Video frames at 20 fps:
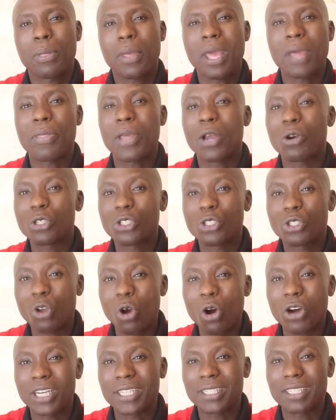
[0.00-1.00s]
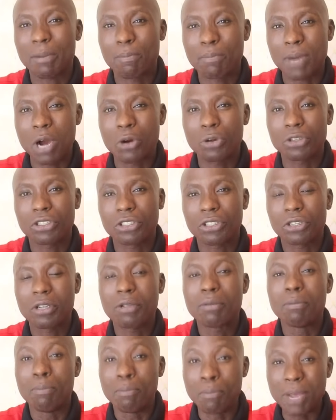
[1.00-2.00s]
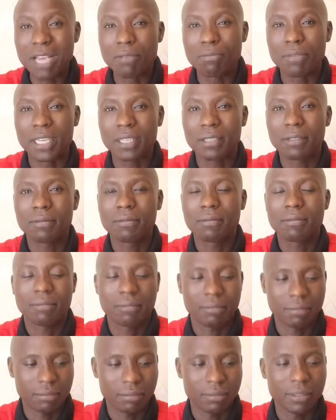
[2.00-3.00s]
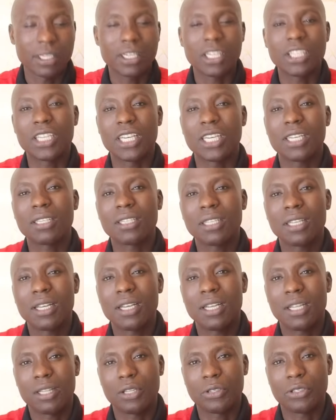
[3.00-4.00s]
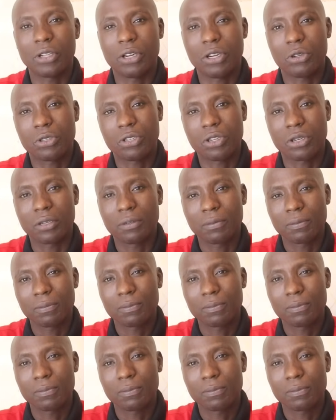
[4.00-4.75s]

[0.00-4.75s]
And they're not so honest about maybe reaching the solution.